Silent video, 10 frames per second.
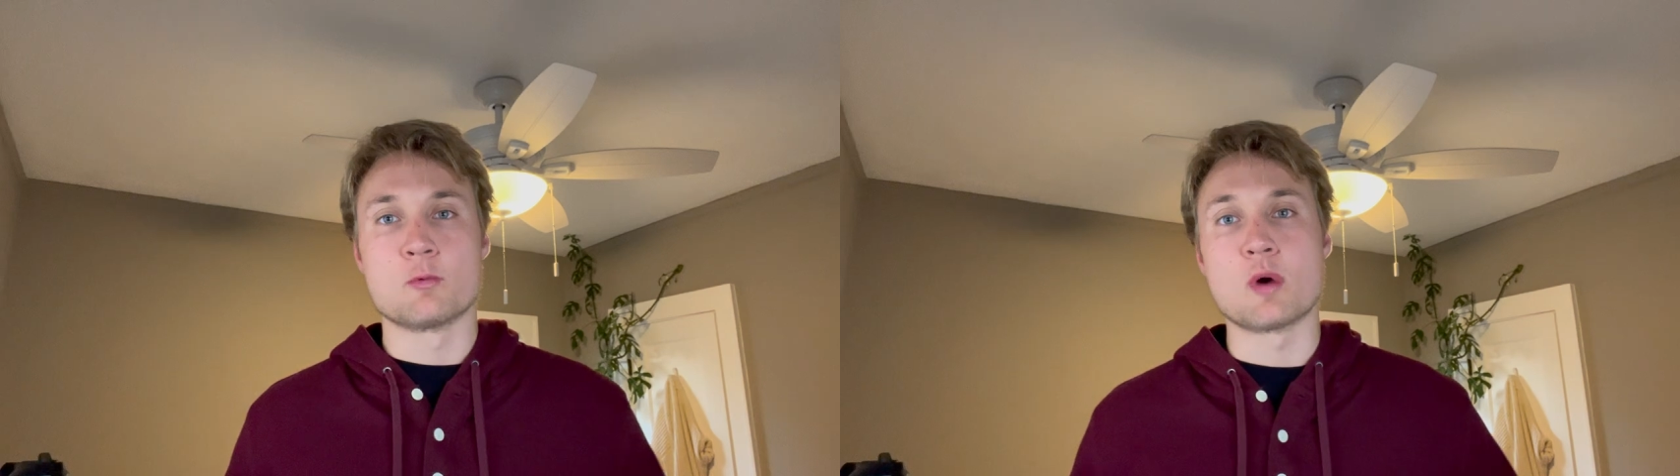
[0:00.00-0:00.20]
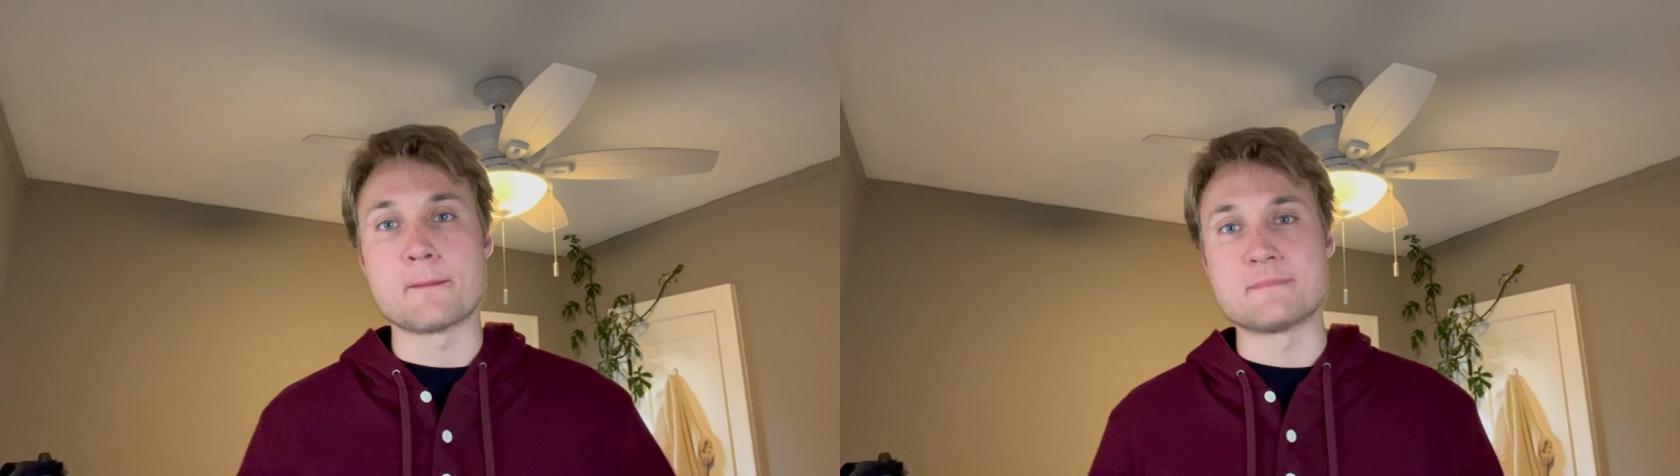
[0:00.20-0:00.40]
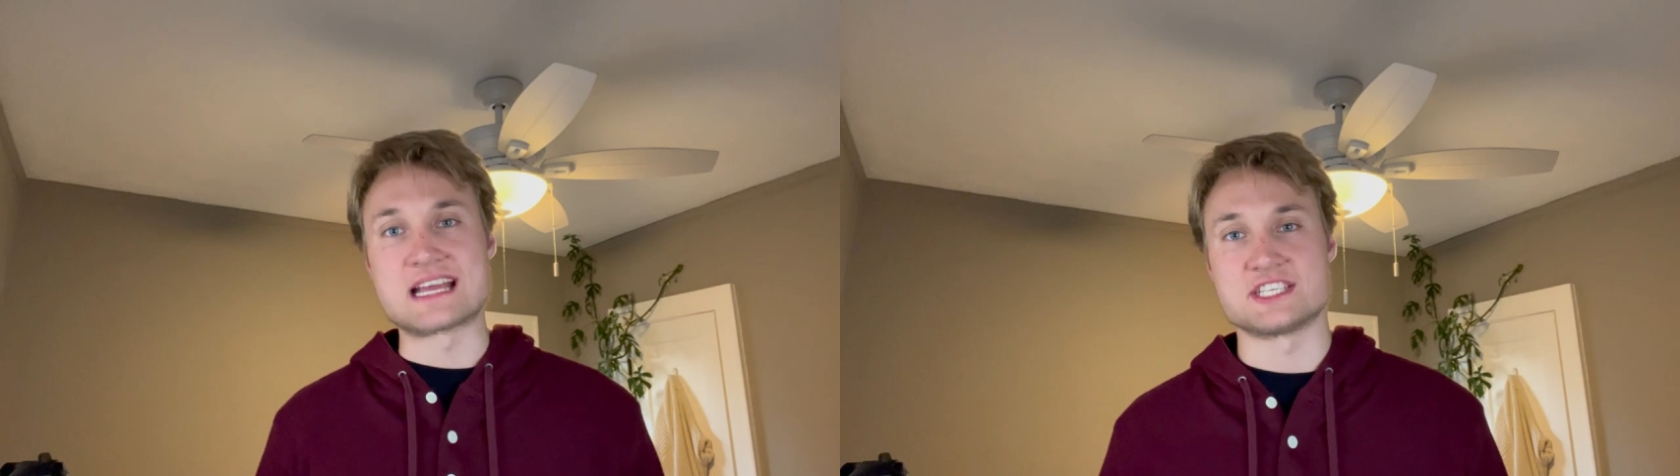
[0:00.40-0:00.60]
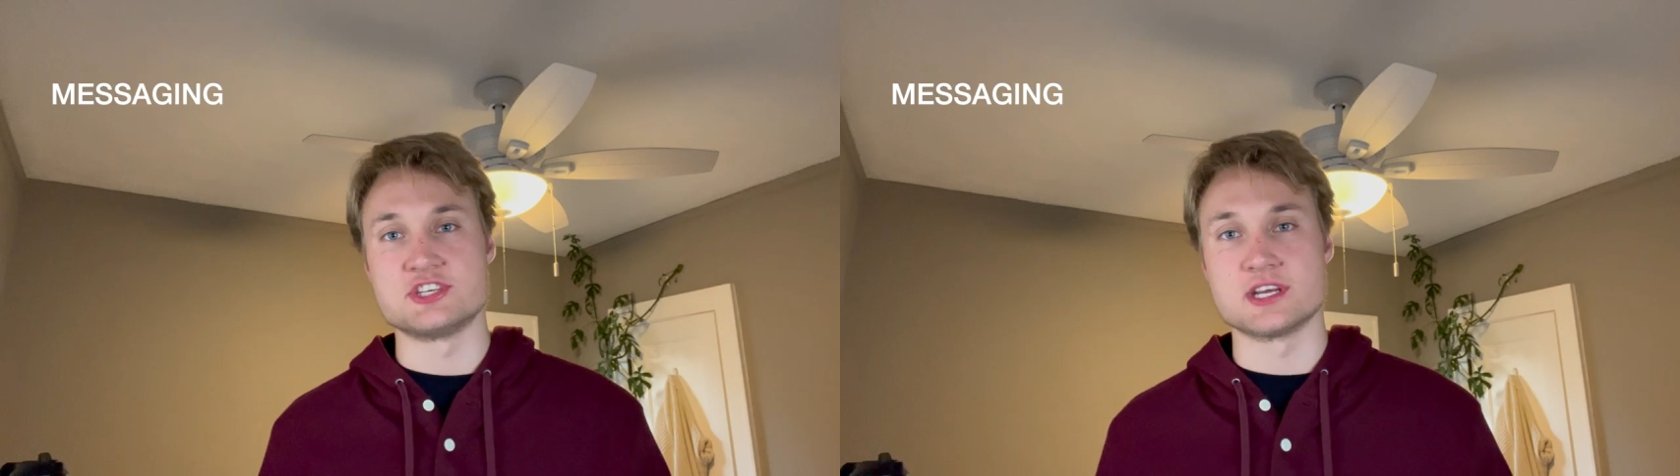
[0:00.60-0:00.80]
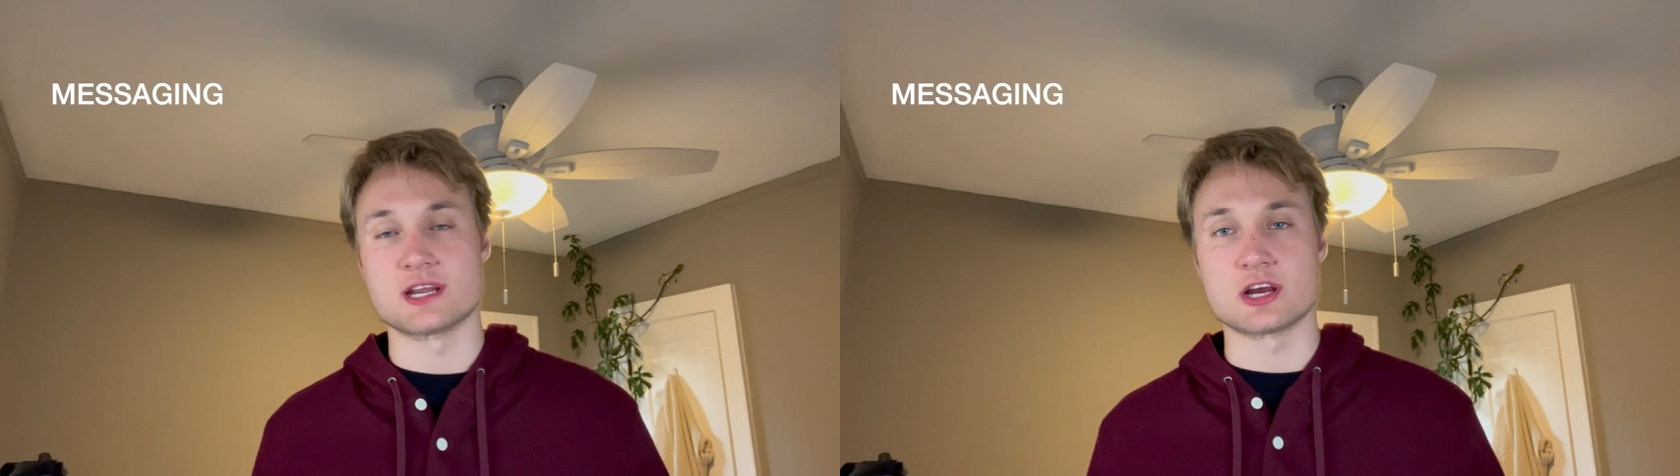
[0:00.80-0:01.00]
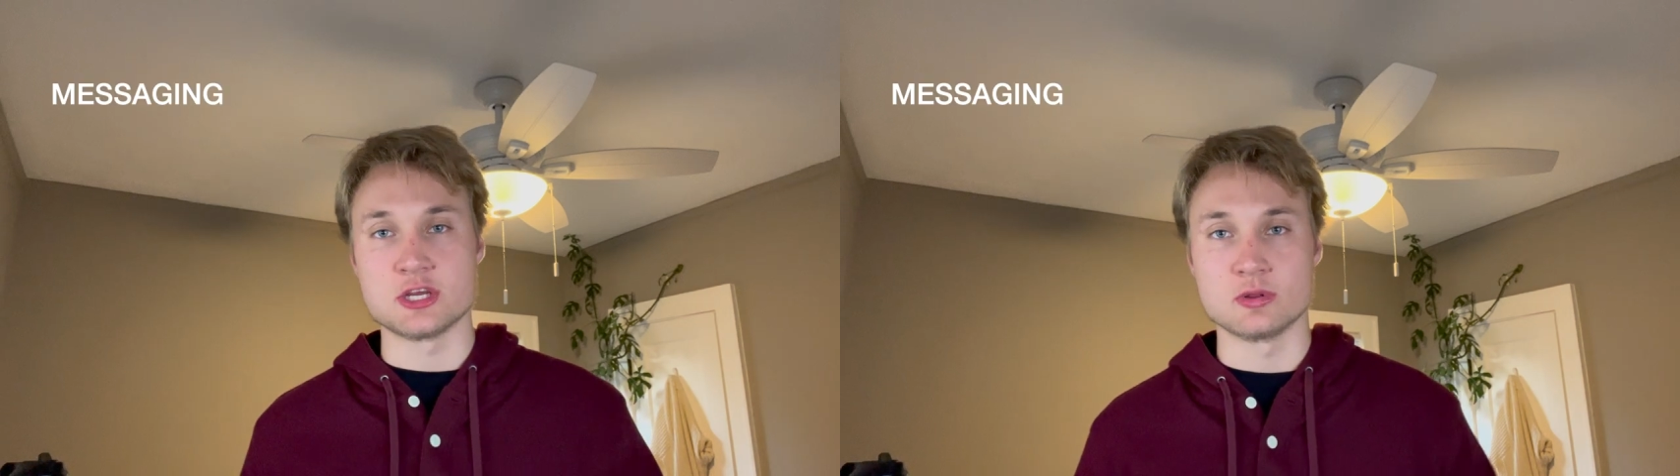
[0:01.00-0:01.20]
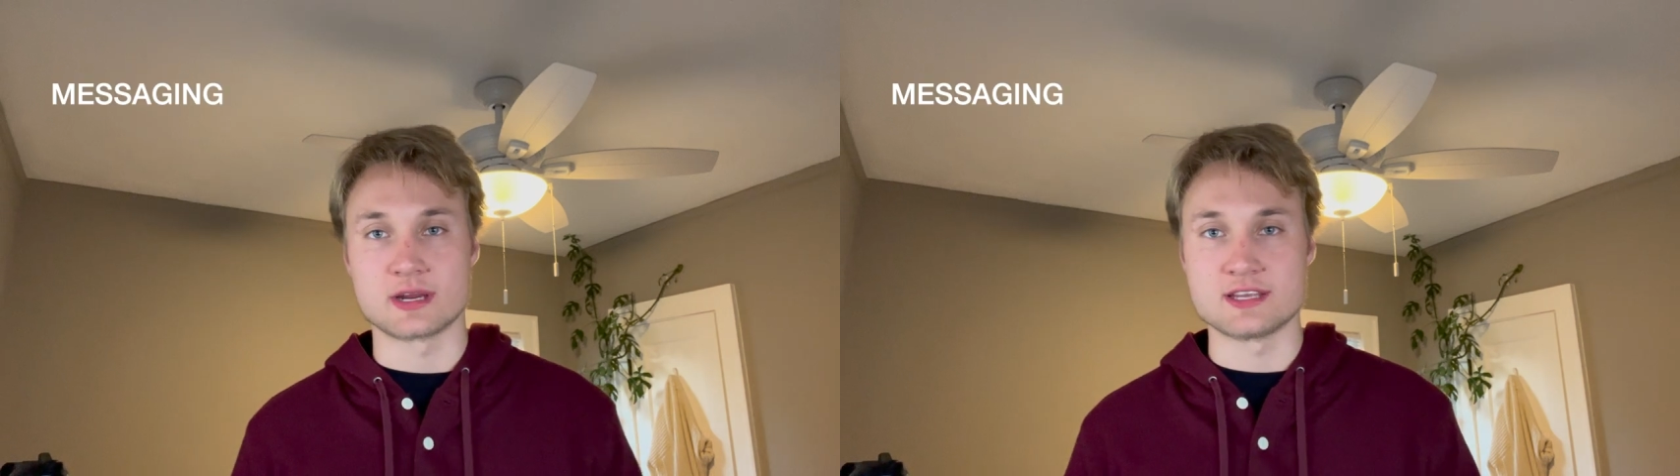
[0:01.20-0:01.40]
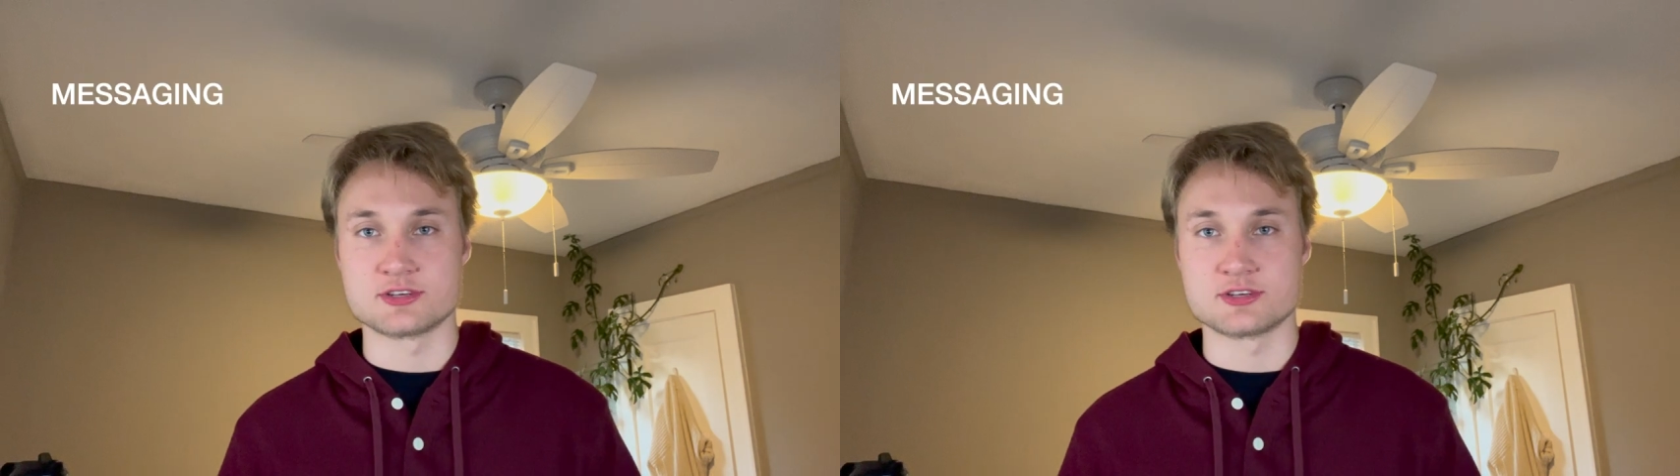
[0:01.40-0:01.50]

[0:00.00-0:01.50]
What messaging are you looking